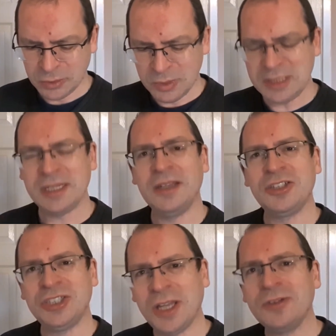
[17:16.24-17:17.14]
we take
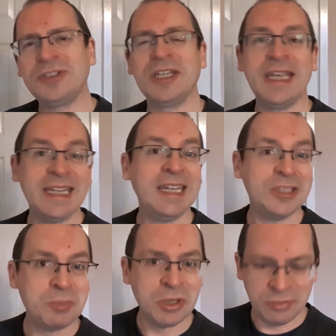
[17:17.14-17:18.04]
shelter in
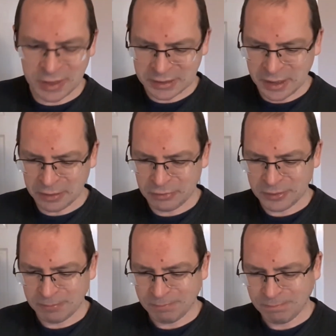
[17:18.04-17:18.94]
his perfect life,
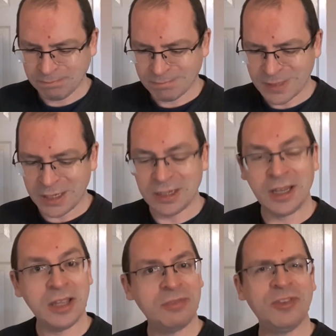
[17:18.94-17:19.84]
a
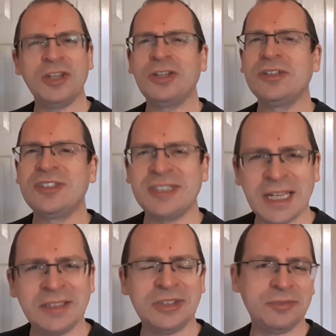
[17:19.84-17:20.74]
life that
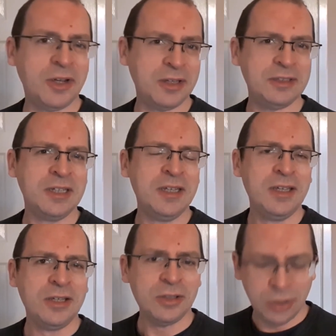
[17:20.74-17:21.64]
satisfied
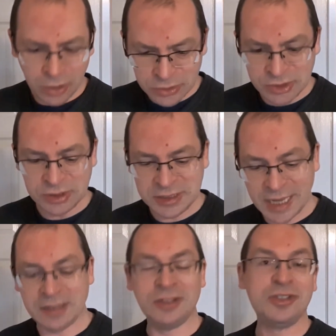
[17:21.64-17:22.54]
God's
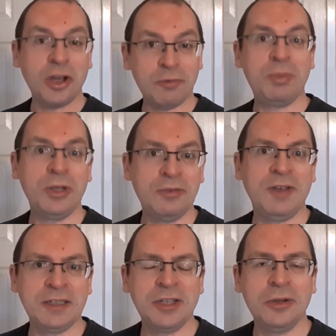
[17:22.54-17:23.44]
standards of
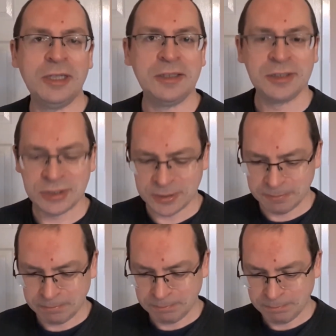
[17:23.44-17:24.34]
perfect holiness,
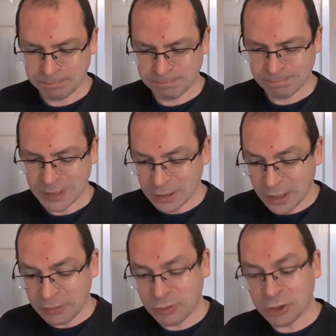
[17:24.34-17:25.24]
a
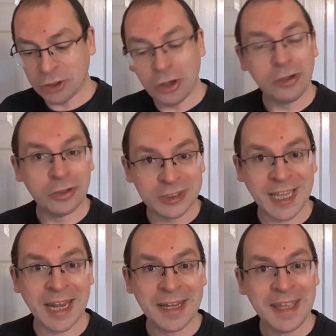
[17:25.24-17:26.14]
life that God looks
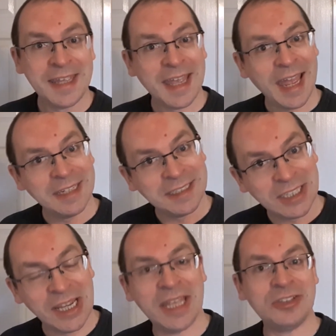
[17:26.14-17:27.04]
at and
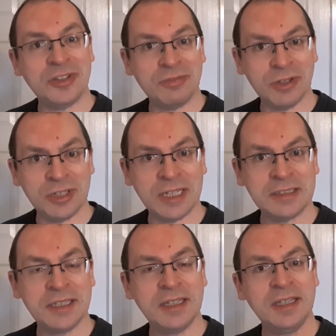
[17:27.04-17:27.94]
declares the
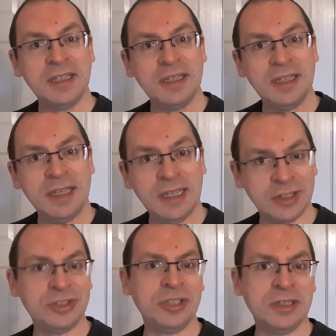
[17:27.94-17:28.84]
verdict
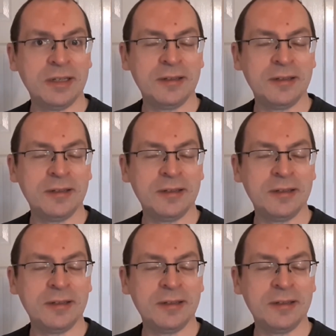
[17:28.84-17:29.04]
innocent.